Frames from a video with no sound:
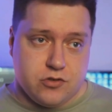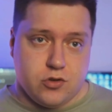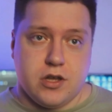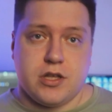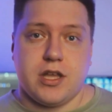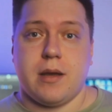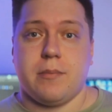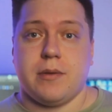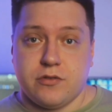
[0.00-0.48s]
you
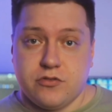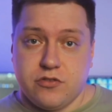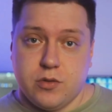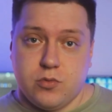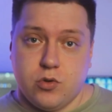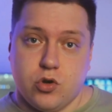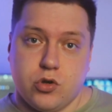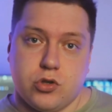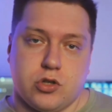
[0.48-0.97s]
are coming
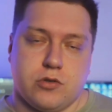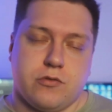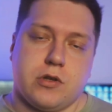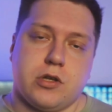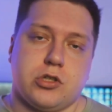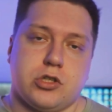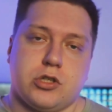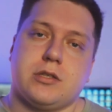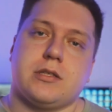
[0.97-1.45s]
from older
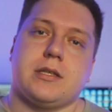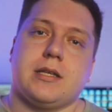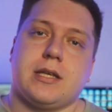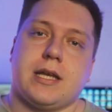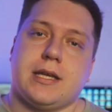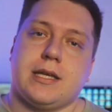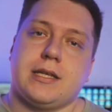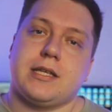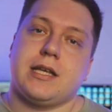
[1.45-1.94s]
versions, it
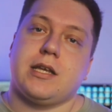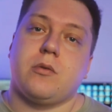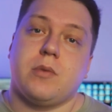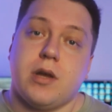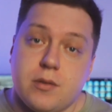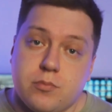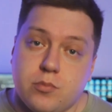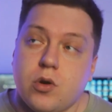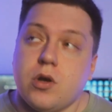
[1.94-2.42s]
can indeed
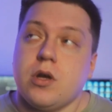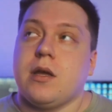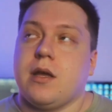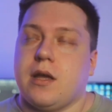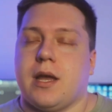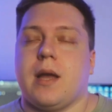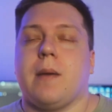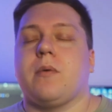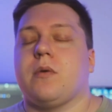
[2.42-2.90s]
weigh more,
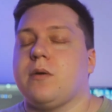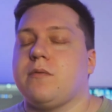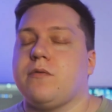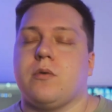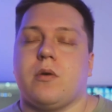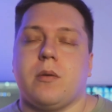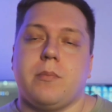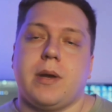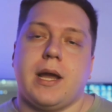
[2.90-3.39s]
up to a
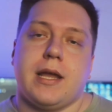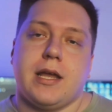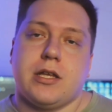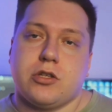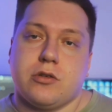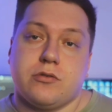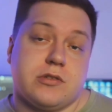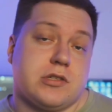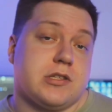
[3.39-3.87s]
full
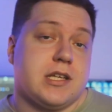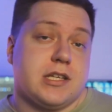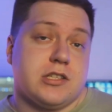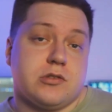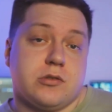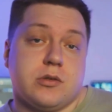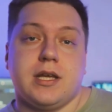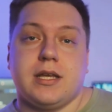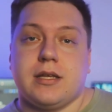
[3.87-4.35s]
package of 6
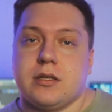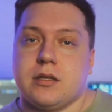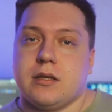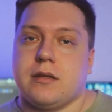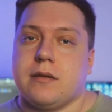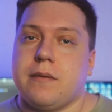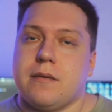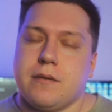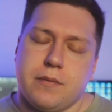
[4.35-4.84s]
to 8
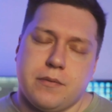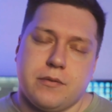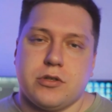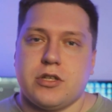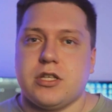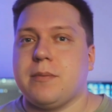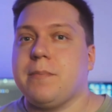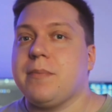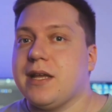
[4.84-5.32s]

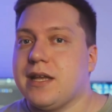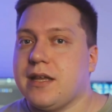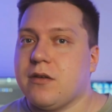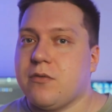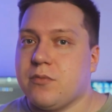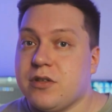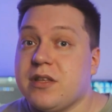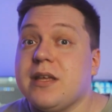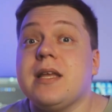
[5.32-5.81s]
GB,
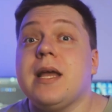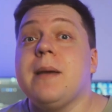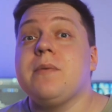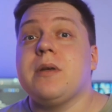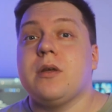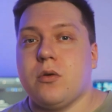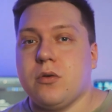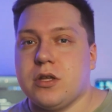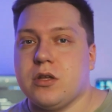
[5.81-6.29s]
which is
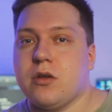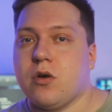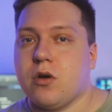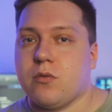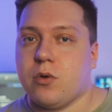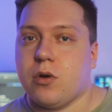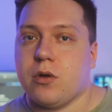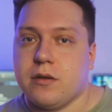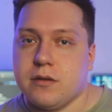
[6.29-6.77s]
absolutely
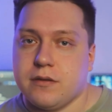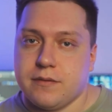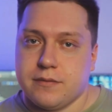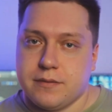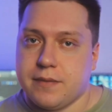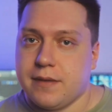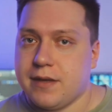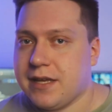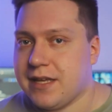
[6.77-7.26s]
normal.
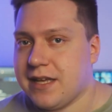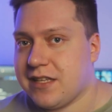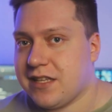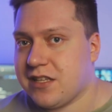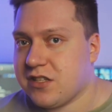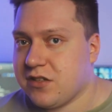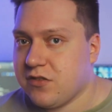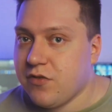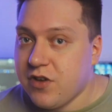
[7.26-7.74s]
In
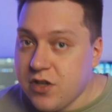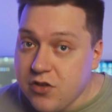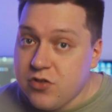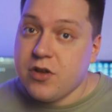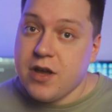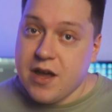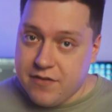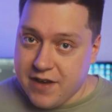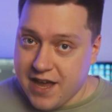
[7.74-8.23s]
addition, we
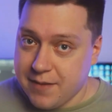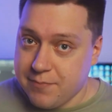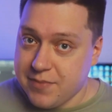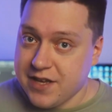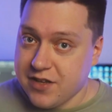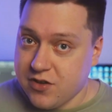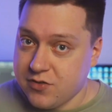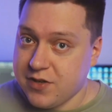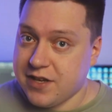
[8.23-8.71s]
also have
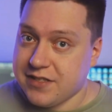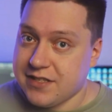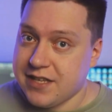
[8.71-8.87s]
iPadOS